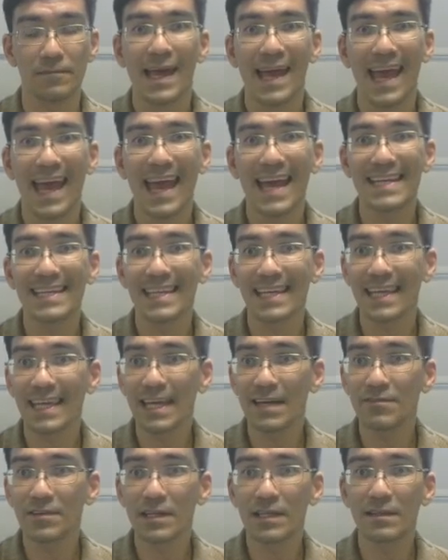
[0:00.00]
And
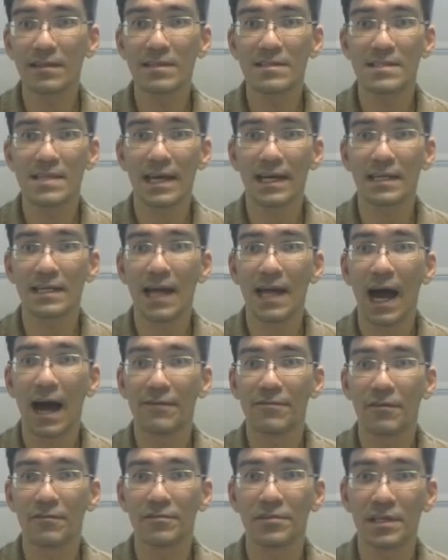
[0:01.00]
even in the second
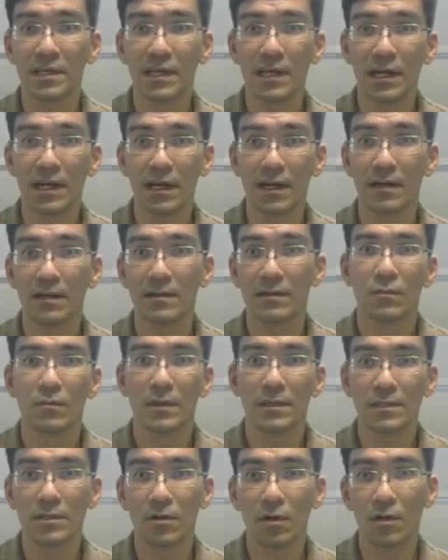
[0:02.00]
half of the year,
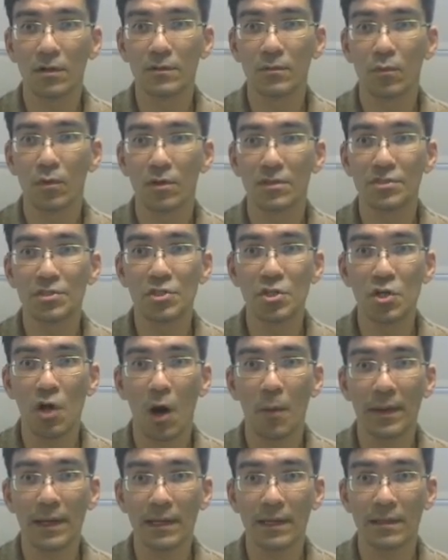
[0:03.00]
when gold was
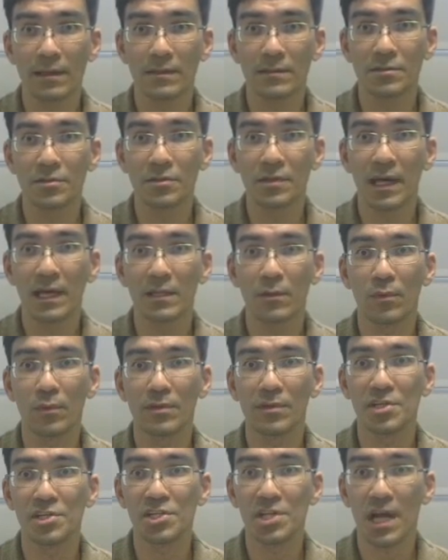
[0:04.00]
dropping together
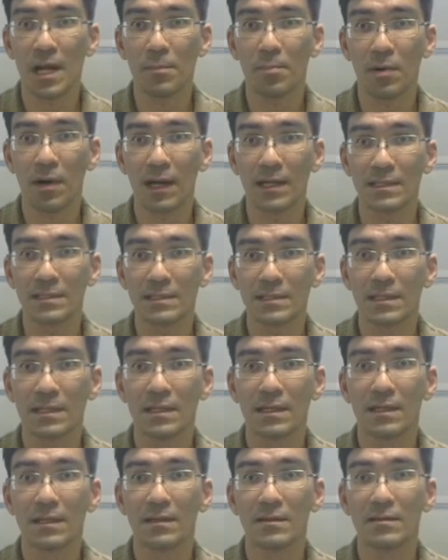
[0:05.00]
with the share price,
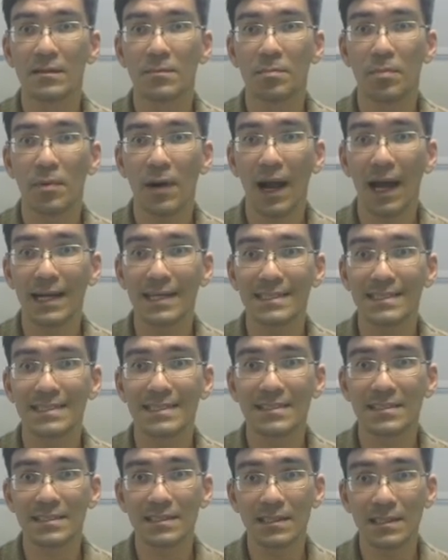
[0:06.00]
the
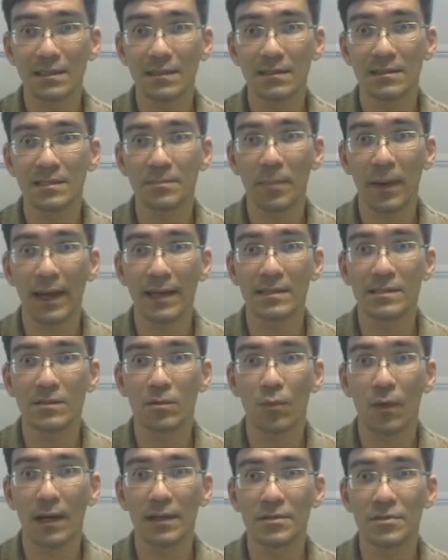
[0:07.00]
price still spent
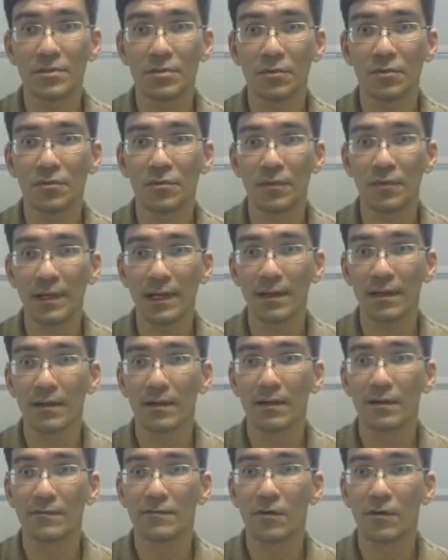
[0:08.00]
1, 2, 3,
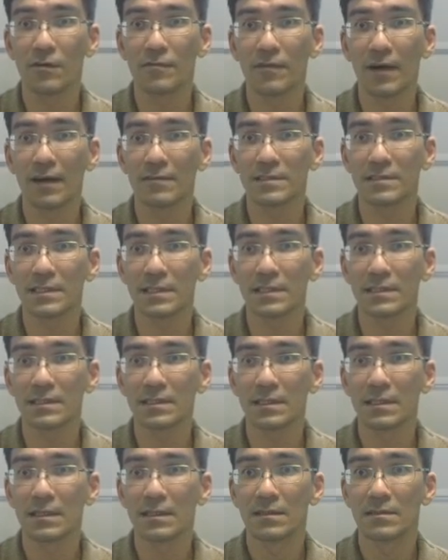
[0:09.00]
4, 5,
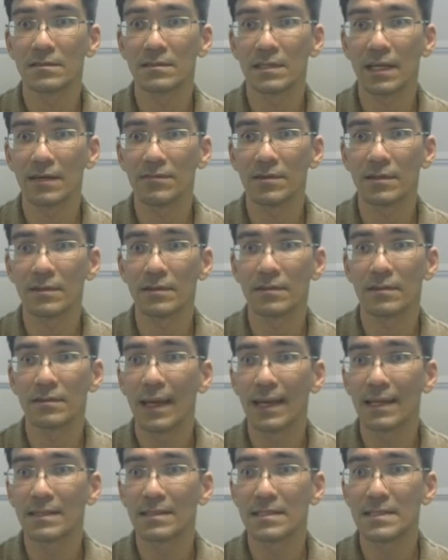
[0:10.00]
6, 7,
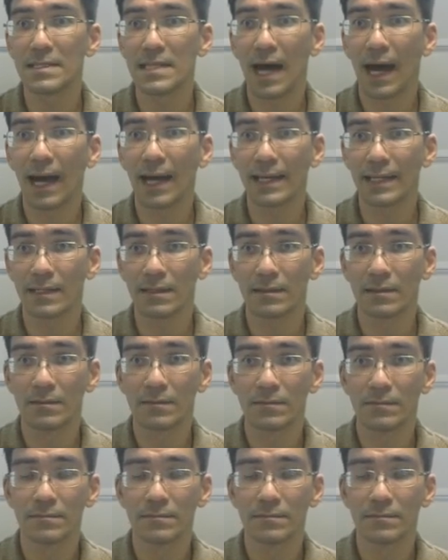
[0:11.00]
8, 9.